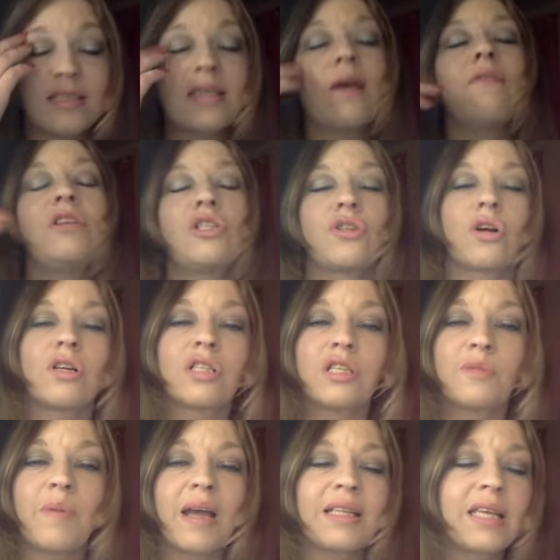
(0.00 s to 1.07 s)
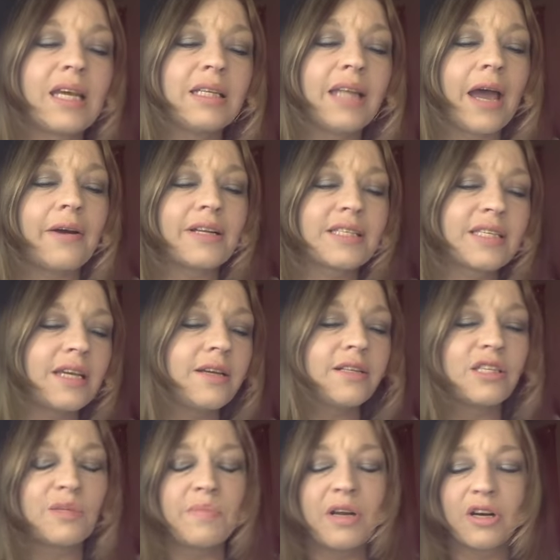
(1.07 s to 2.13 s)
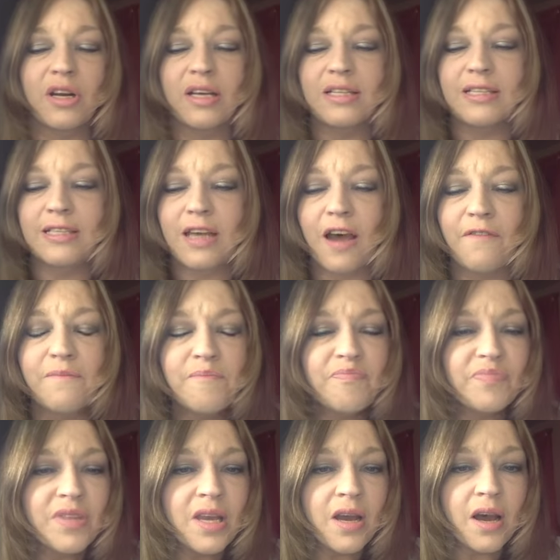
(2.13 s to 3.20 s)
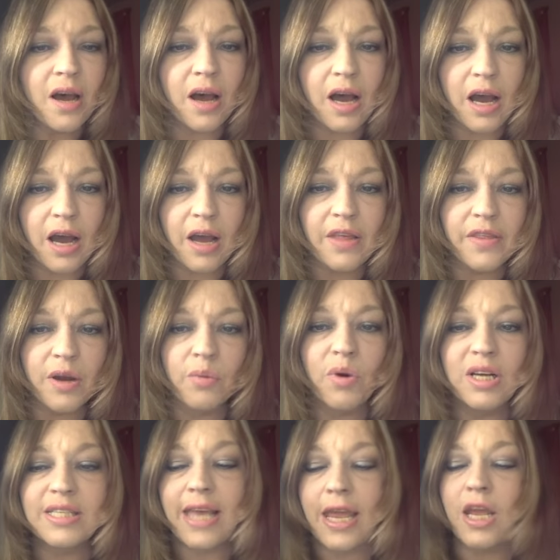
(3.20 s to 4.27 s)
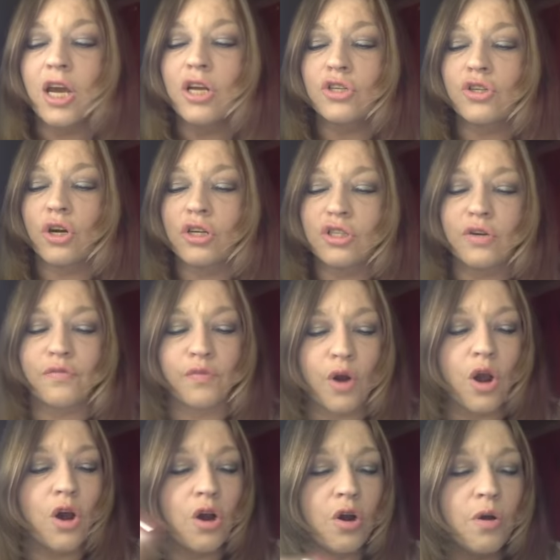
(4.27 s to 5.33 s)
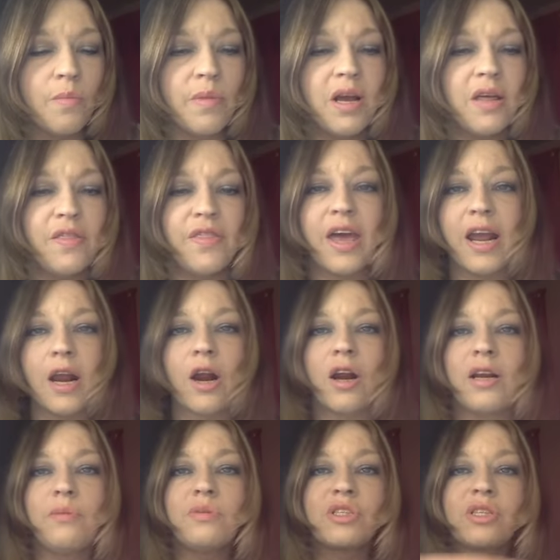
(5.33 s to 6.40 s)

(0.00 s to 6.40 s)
the seven churches back then, Laodicea and Smyrna and stuff. Uh, and there was a Church of Rome there, and it